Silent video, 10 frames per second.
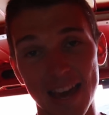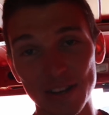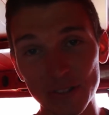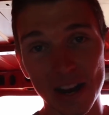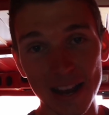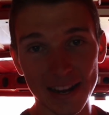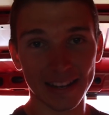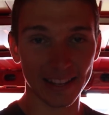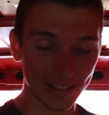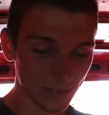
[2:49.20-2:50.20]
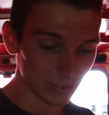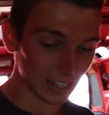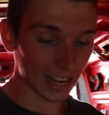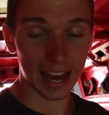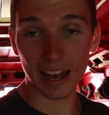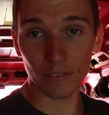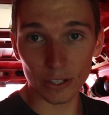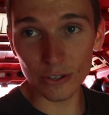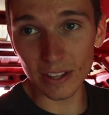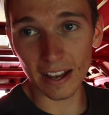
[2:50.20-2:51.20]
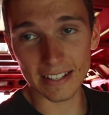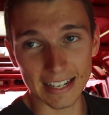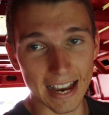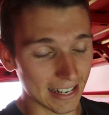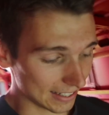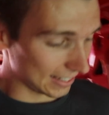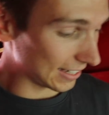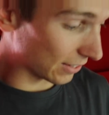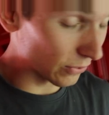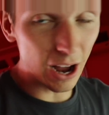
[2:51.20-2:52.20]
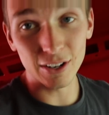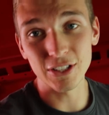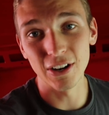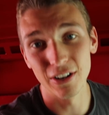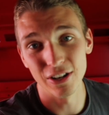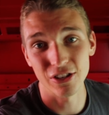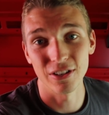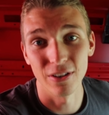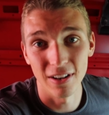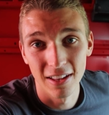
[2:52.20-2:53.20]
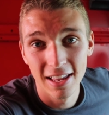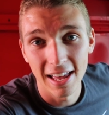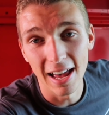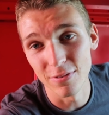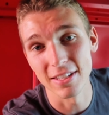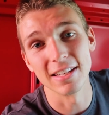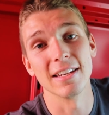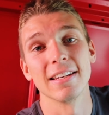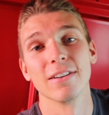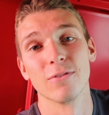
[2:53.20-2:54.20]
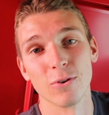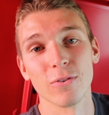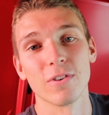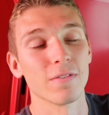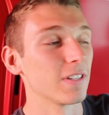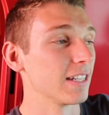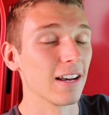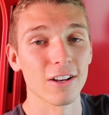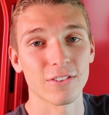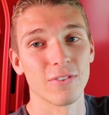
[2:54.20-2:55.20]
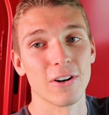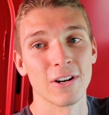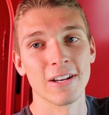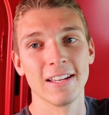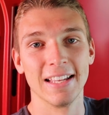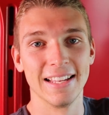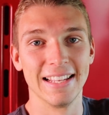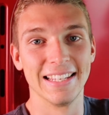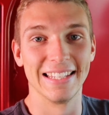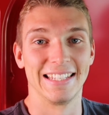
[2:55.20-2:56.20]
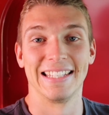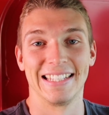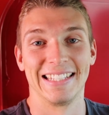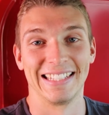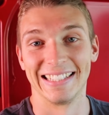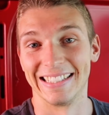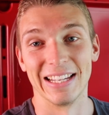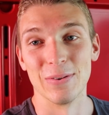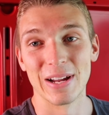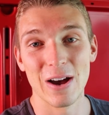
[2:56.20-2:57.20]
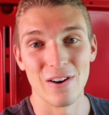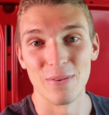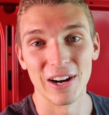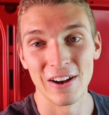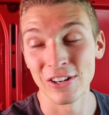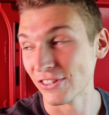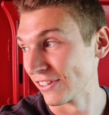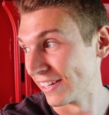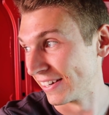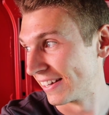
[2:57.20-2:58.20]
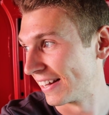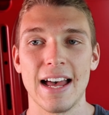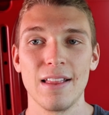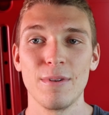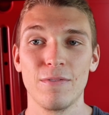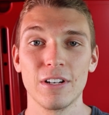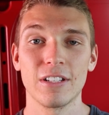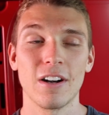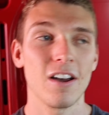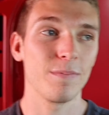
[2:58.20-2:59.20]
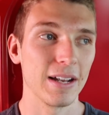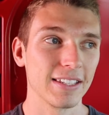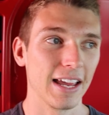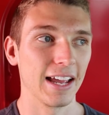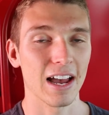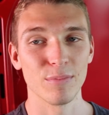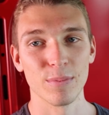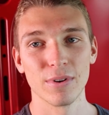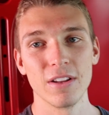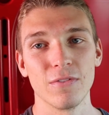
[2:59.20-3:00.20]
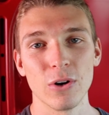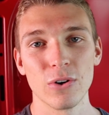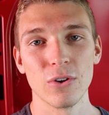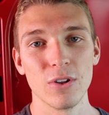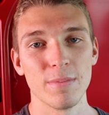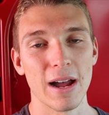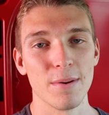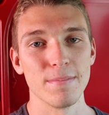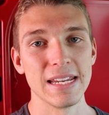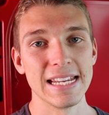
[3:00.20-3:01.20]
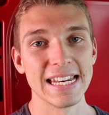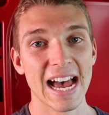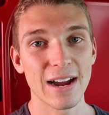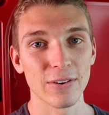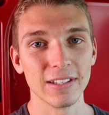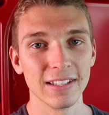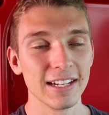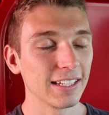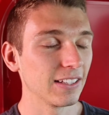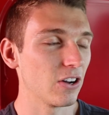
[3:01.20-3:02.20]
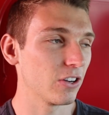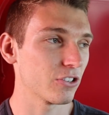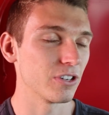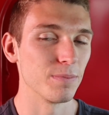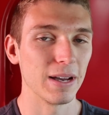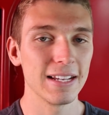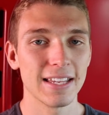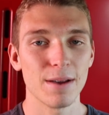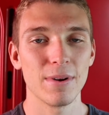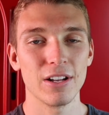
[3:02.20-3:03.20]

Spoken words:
that is right. We have a 2019 Rockstar Edition FC 450 Husqvarna. There we go, I went Austrian. Now let me first start off by saying I've been pretty vocal about me not really liking the Austrian bikes that